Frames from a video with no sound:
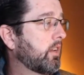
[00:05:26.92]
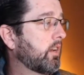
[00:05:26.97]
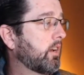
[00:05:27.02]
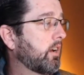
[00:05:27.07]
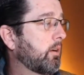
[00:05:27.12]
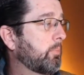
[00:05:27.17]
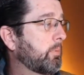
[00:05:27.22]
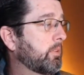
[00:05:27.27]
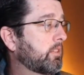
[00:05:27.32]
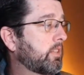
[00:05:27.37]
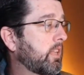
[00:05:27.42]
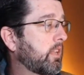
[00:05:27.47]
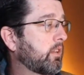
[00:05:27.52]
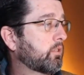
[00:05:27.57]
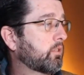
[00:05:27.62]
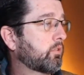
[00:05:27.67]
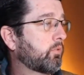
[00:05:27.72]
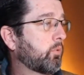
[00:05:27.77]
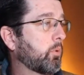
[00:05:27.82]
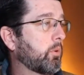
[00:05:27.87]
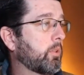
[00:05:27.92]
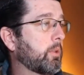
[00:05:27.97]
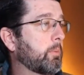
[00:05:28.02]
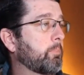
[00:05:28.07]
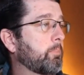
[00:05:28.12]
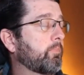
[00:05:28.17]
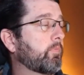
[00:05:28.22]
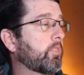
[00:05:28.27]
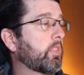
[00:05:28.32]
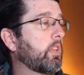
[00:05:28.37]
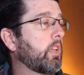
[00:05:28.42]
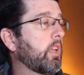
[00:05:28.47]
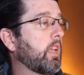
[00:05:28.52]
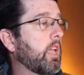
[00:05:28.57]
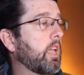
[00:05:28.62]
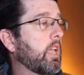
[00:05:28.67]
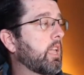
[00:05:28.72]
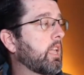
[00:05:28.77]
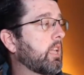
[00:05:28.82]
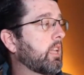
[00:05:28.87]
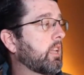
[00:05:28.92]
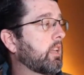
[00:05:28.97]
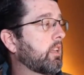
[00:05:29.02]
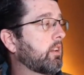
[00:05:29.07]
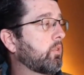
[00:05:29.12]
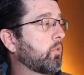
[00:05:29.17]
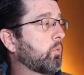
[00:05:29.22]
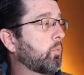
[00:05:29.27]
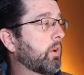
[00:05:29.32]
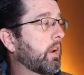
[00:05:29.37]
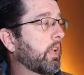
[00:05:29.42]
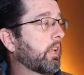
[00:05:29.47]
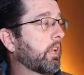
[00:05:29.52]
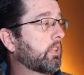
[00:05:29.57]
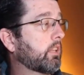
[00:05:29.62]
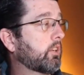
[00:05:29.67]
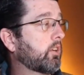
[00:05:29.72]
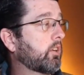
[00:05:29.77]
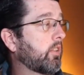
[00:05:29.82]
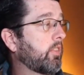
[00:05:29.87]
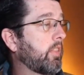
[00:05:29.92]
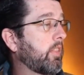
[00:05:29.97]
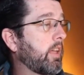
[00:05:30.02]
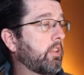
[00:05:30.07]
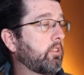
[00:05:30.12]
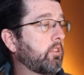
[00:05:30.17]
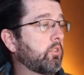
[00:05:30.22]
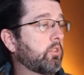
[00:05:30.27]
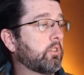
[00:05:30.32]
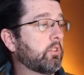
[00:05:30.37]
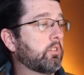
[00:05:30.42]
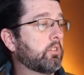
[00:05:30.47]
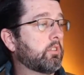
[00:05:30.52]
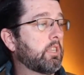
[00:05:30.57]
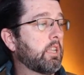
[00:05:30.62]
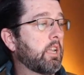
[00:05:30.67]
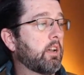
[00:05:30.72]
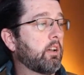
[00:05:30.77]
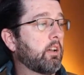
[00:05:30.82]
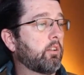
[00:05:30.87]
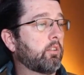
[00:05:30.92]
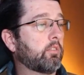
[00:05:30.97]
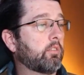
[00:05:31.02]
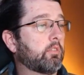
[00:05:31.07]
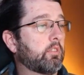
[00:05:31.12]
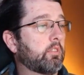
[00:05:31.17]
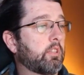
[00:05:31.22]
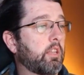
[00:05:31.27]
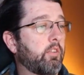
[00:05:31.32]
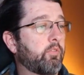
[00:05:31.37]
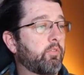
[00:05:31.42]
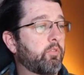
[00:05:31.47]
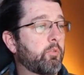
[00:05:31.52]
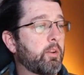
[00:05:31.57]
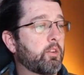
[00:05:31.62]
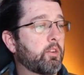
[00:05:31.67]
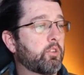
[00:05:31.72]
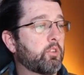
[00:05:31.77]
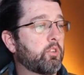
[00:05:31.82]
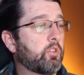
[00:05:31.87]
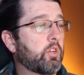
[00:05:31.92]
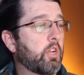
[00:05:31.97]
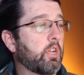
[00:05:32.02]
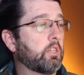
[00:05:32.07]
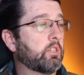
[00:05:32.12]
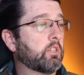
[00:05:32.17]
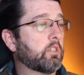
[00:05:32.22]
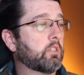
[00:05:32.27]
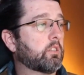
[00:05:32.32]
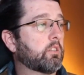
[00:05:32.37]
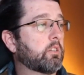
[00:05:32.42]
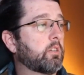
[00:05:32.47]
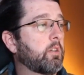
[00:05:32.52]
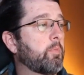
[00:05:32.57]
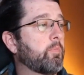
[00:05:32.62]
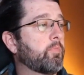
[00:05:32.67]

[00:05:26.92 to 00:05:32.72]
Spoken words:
in sales for them. And when I click on that, you can see how information changes.